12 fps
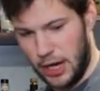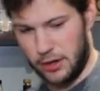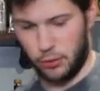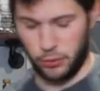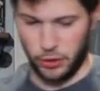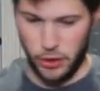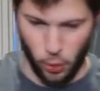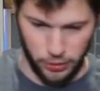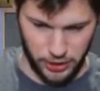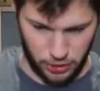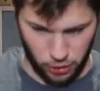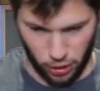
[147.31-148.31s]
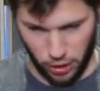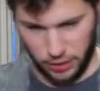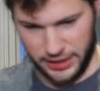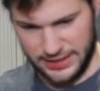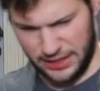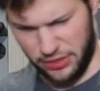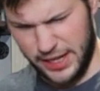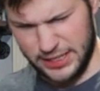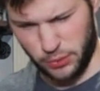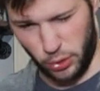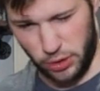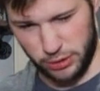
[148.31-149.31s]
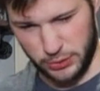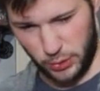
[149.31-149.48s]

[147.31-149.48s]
I don't really know what you call this. I think it's one of those